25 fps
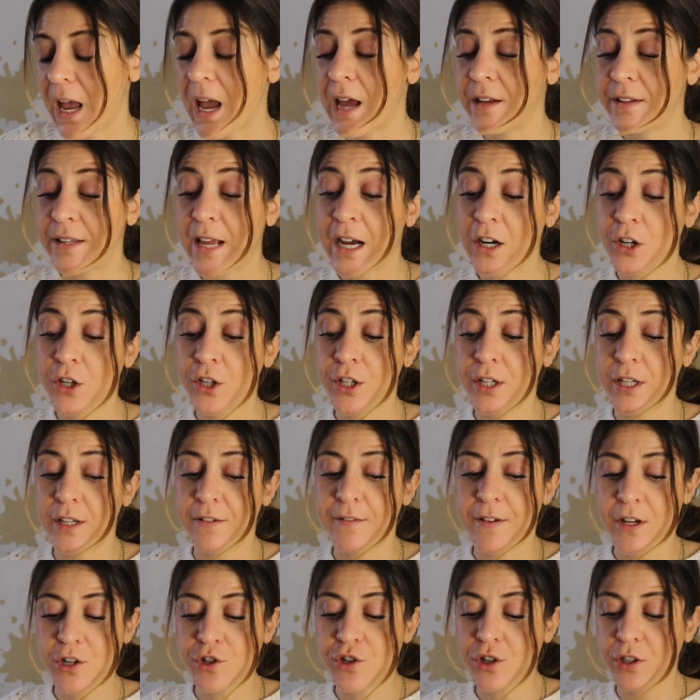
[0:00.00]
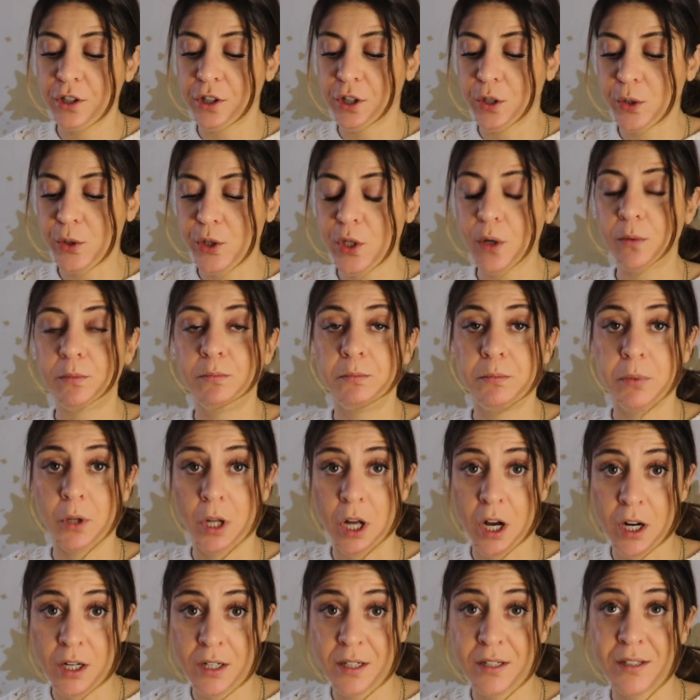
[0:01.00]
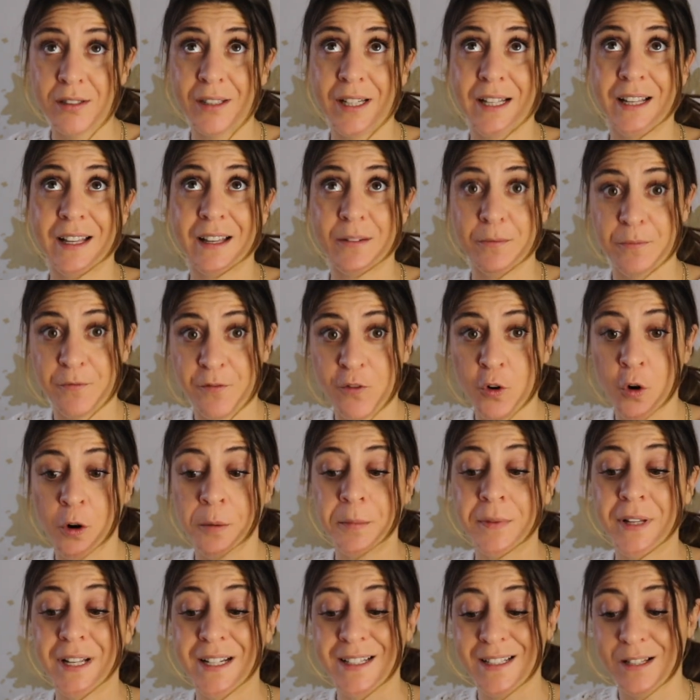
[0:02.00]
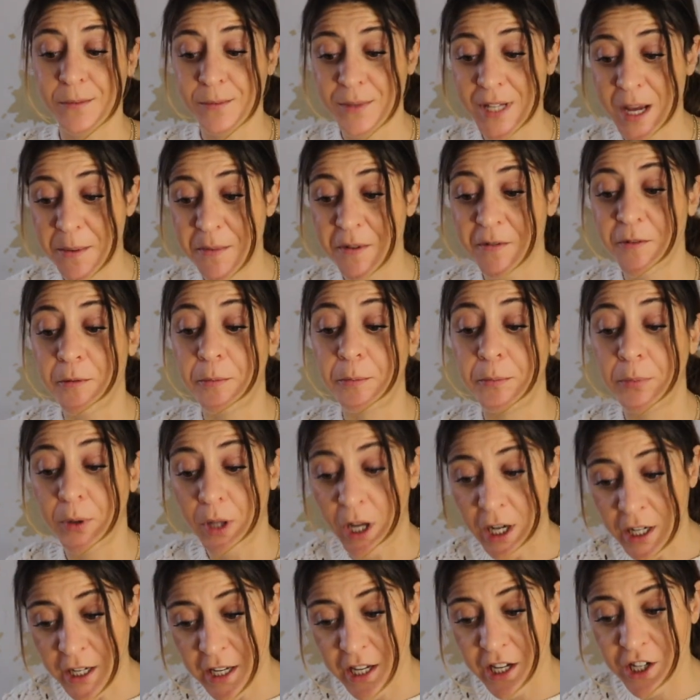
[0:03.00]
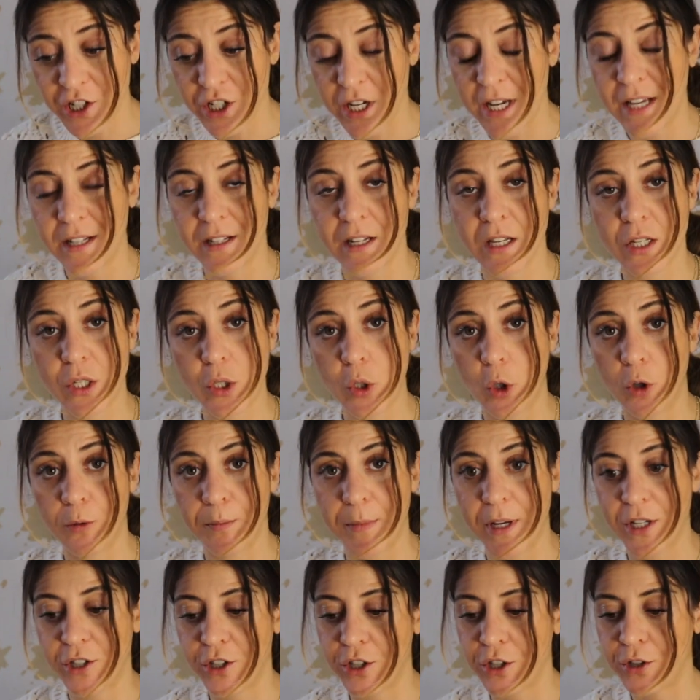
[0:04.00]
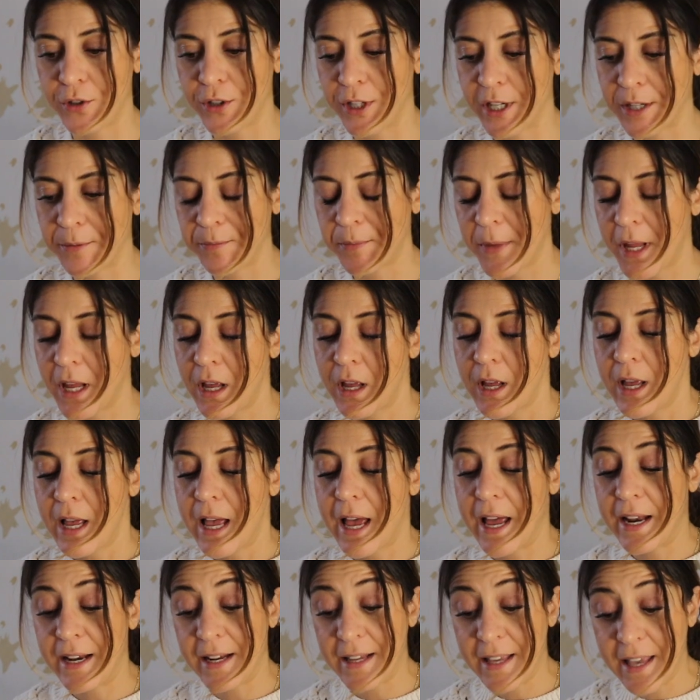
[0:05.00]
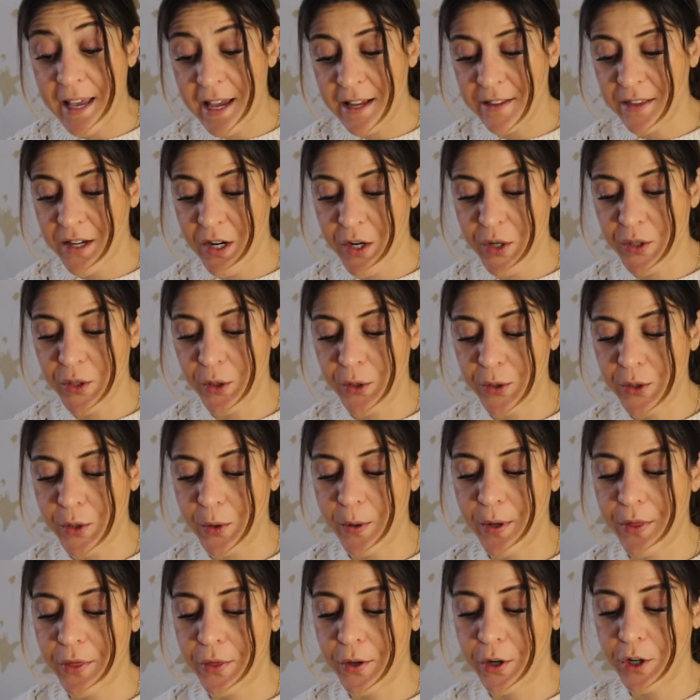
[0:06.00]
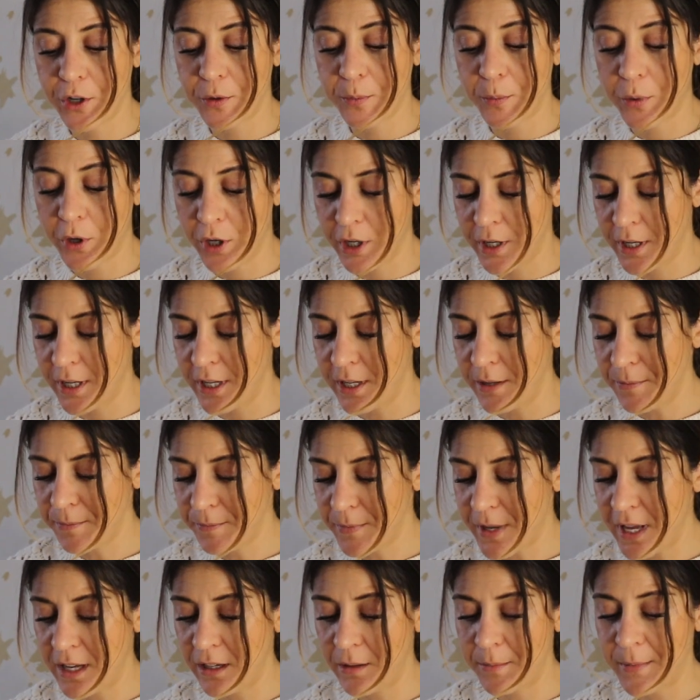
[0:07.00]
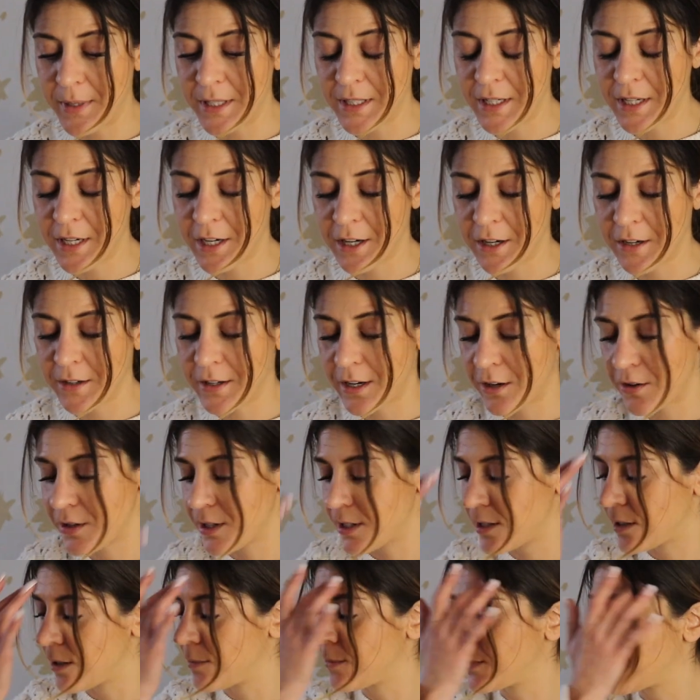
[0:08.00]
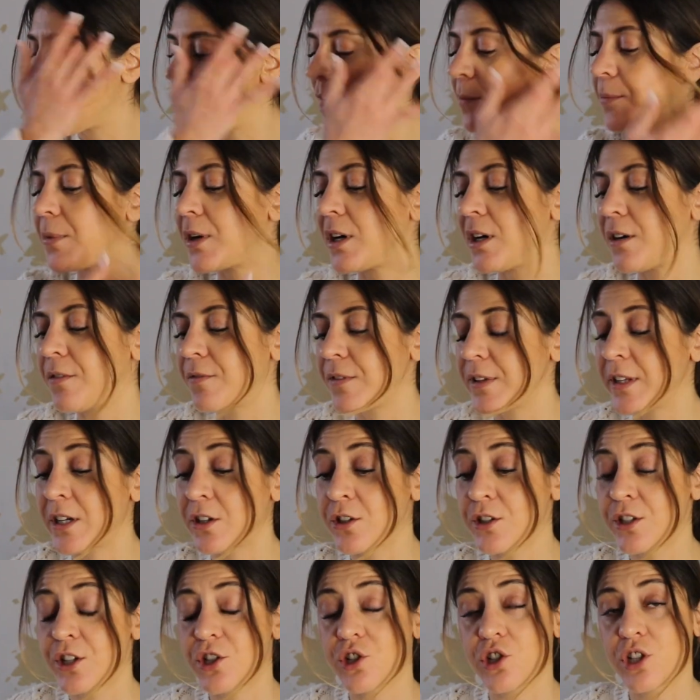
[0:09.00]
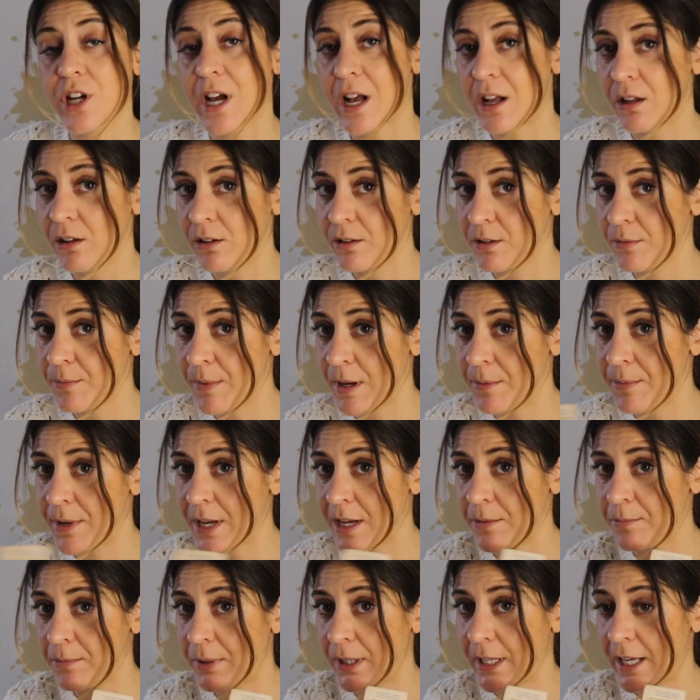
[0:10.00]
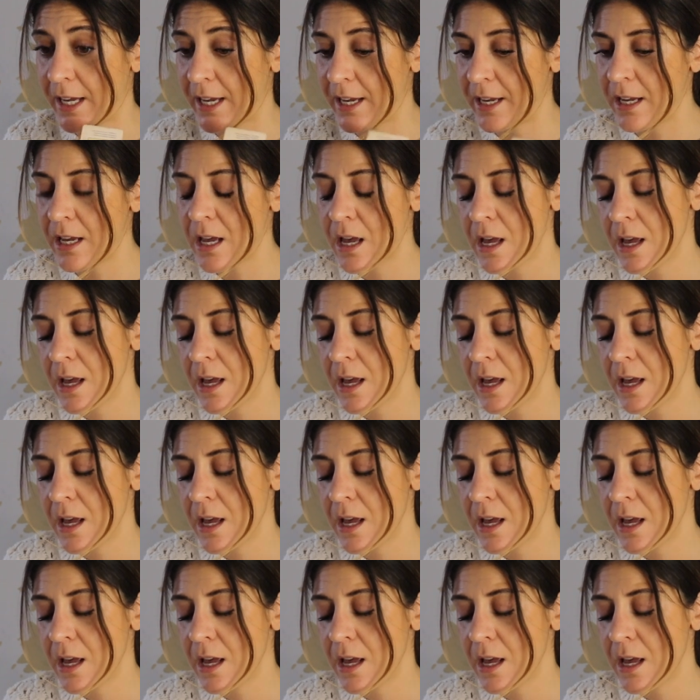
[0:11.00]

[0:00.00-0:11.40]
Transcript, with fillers: And that could eventually also block, like form like some type of blockage in the soulmate union. And again, there's also a third party element here. There is some type of, there's a child maybe at play.